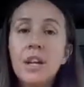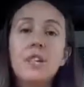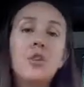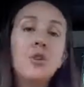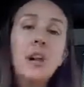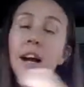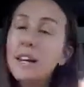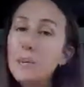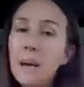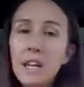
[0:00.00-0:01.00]
So you're not
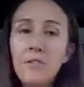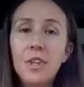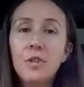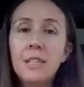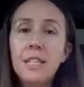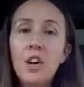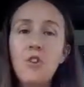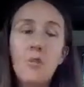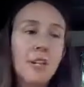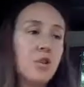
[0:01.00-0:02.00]
going to benefit
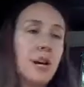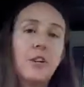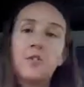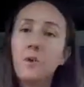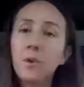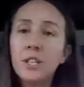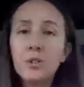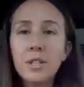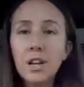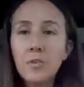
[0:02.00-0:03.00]
yourself by trying to force
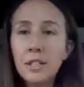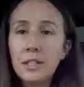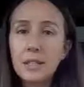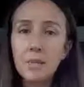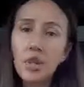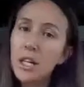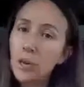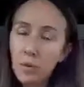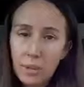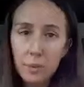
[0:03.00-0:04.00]
yourself some
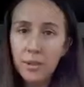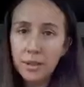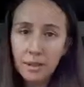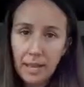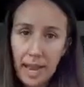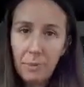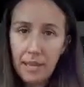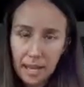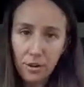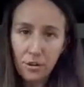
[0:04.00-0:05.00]
shitting rainbows
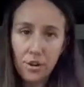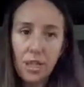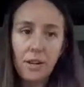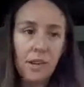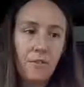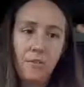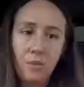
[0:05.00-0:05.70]
happy energy if